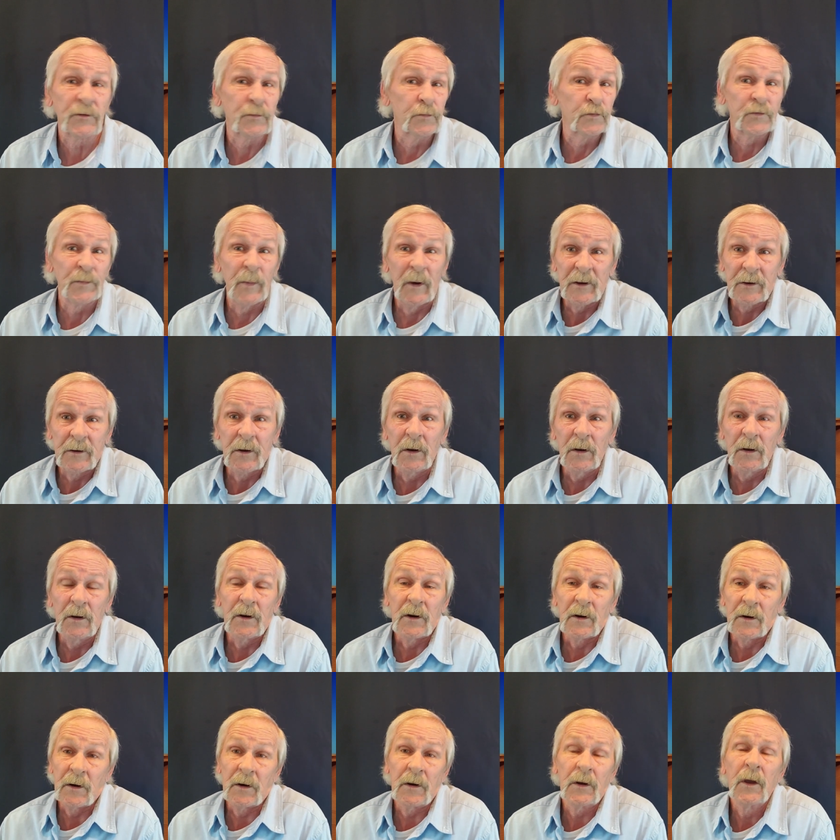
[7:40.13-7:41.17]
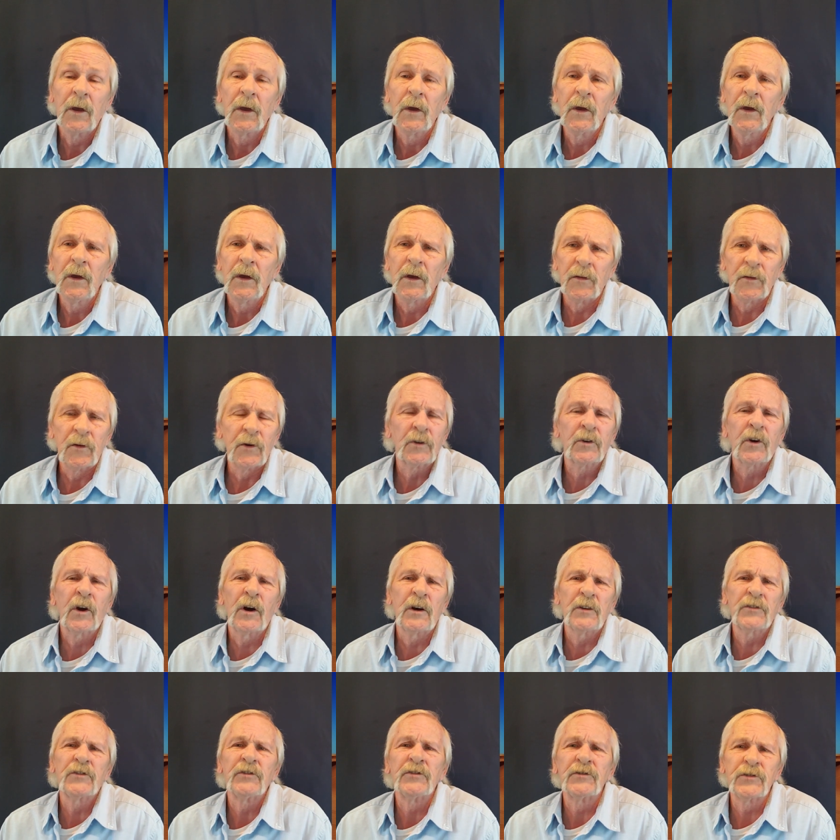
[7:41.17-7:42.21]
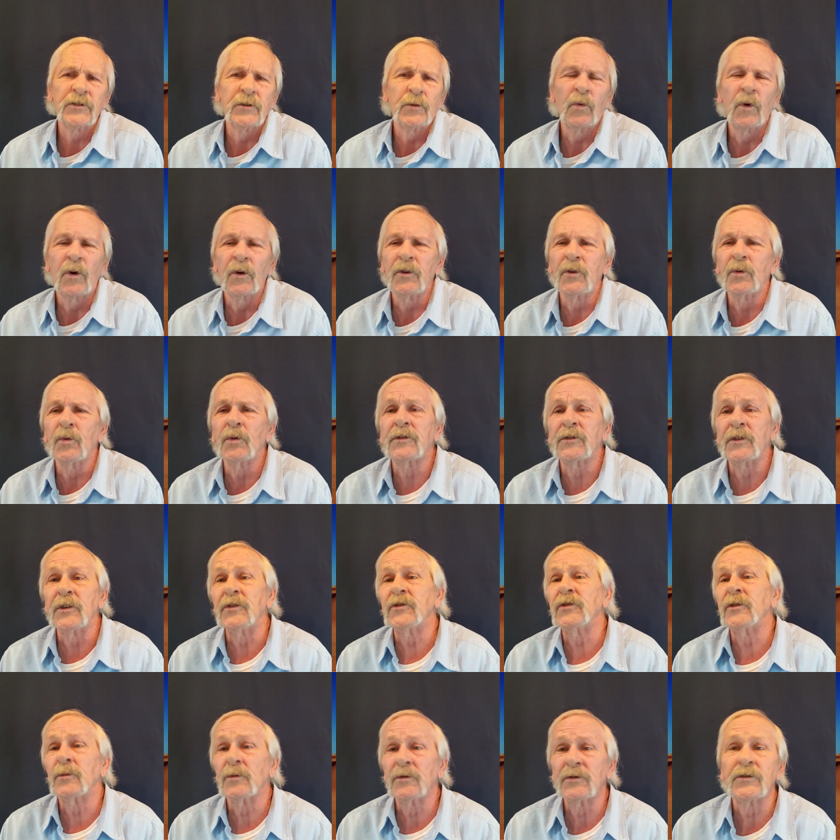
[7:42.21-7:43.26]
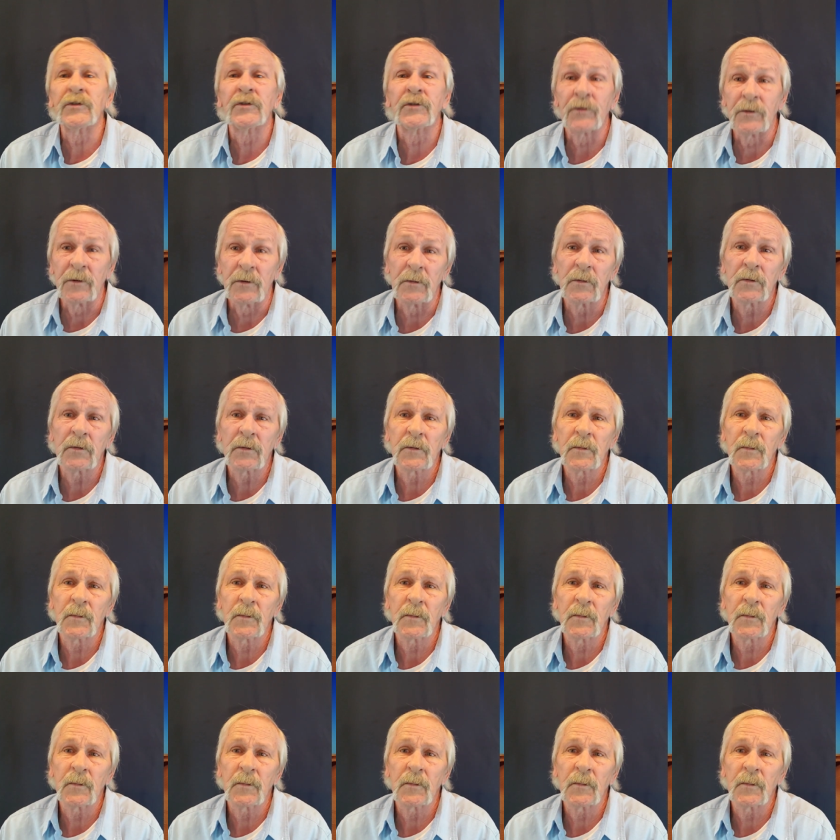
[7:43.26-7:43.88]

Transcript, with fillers: It was made clear in their conscience that what you were teaching was the truth.